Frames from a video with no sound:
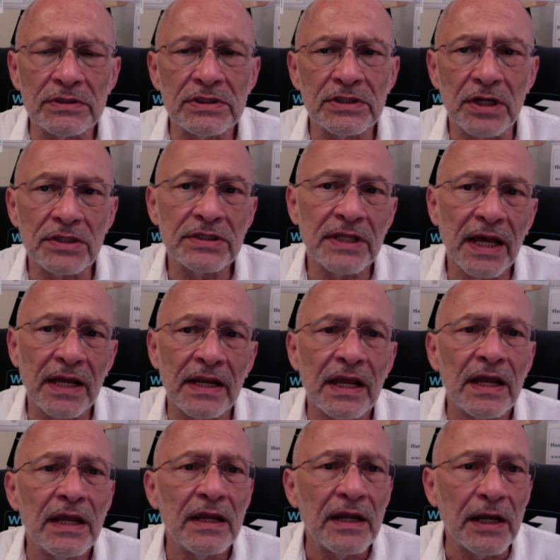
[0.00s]
such that
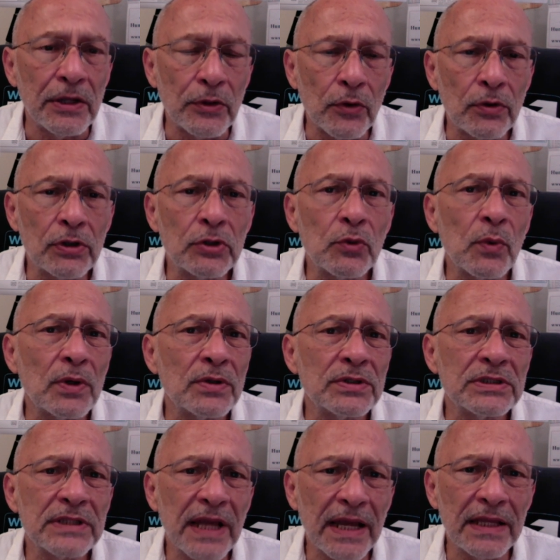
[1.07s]
in order to
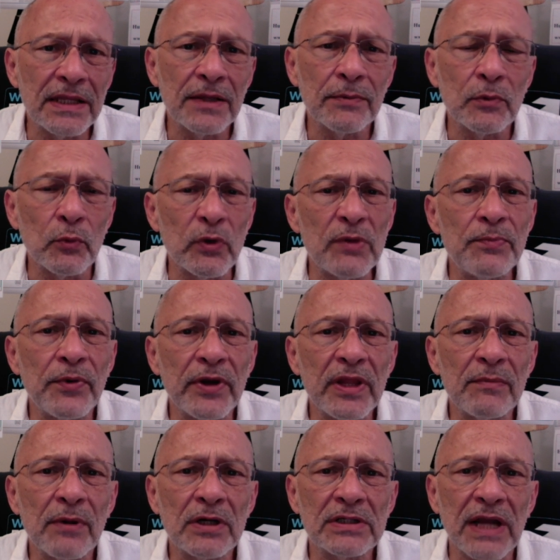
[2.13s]
understand them, we
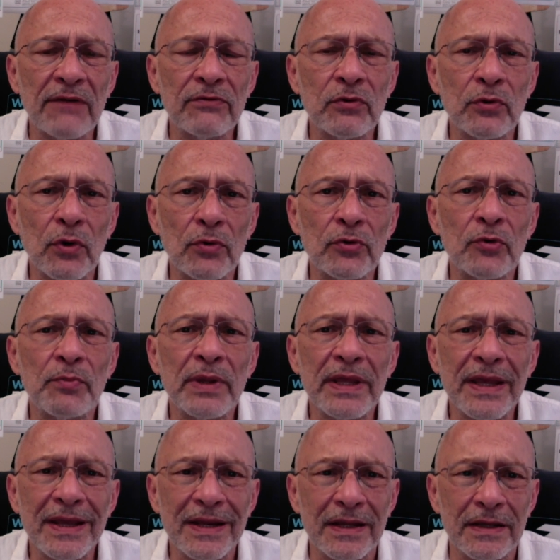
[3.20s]
pretty much have to know their
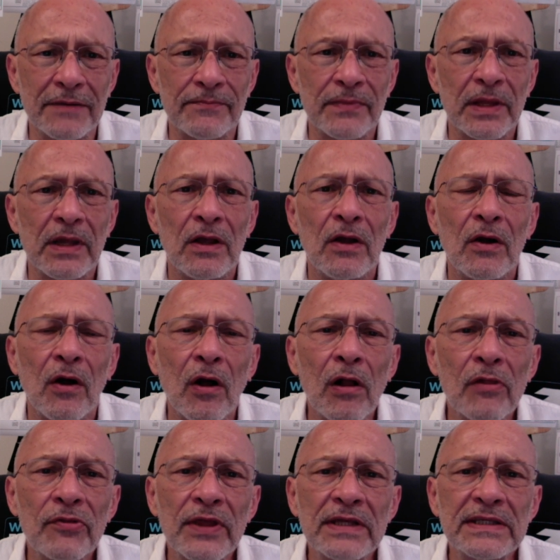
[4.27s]
beginning.
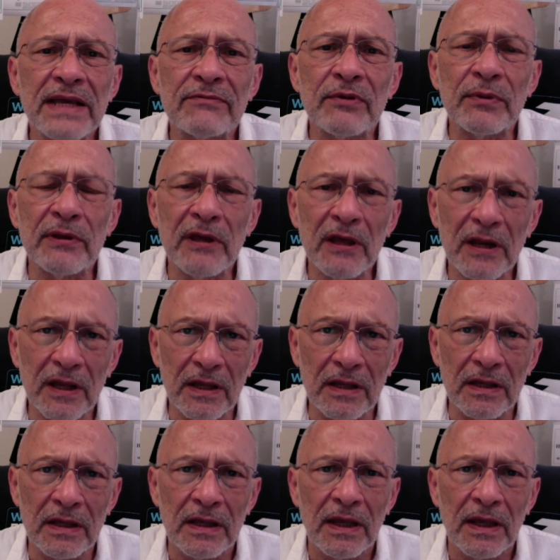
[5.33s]
All things have a beginning,